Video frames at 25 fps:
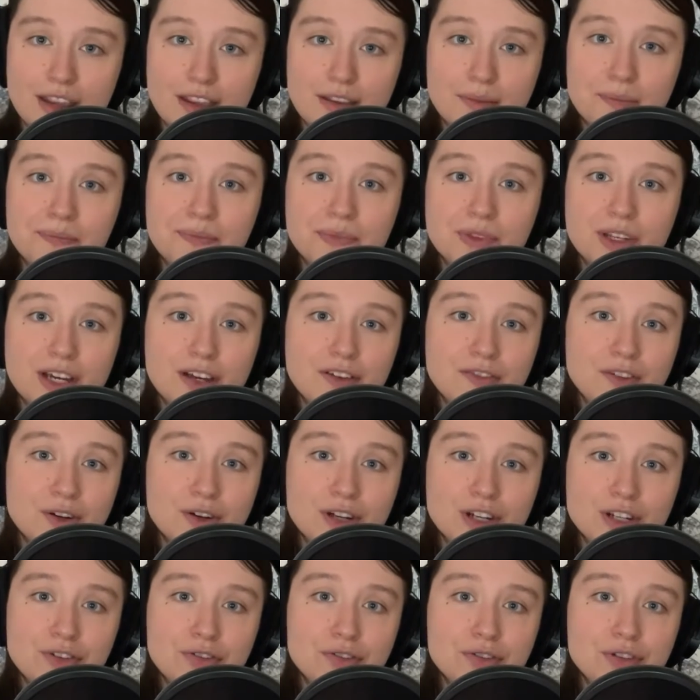if you're
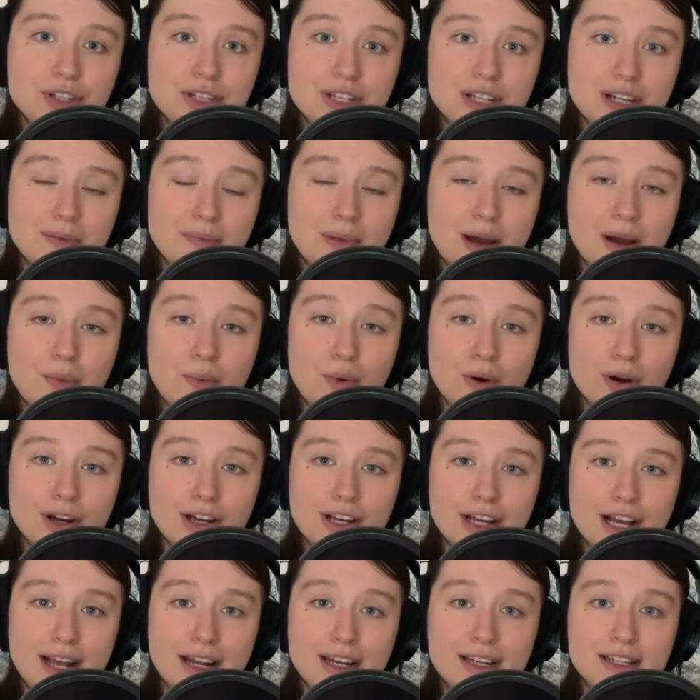interested in my work and
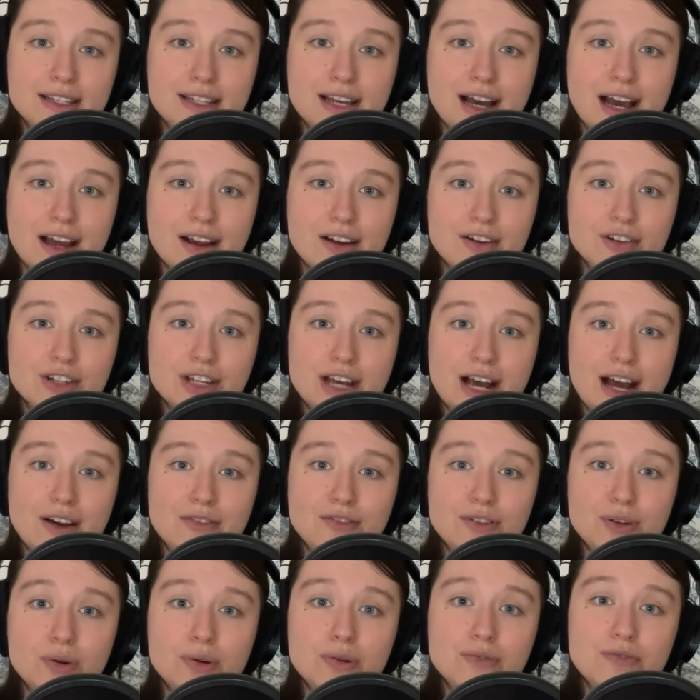desire to have your
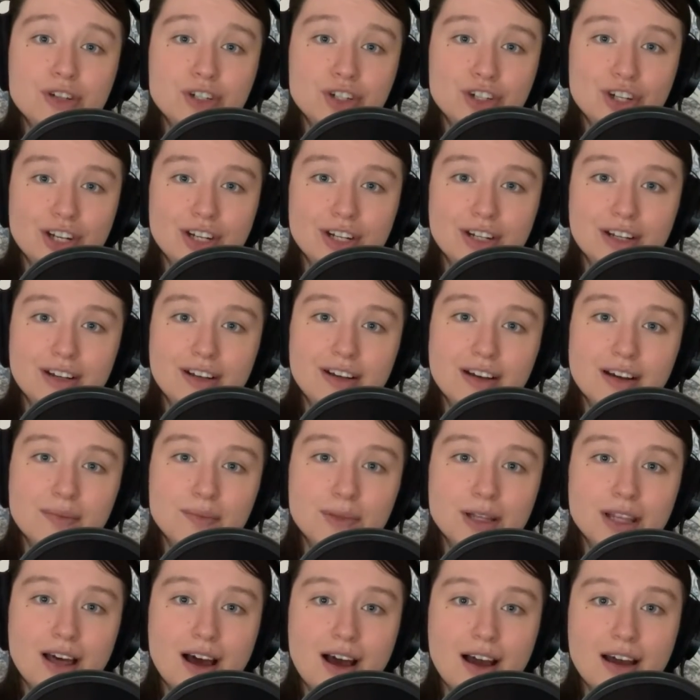vision come
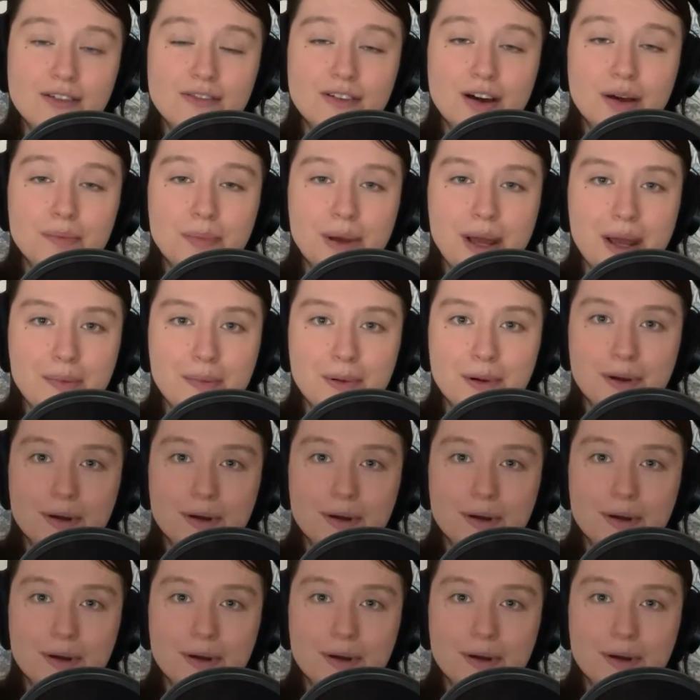alive on paper.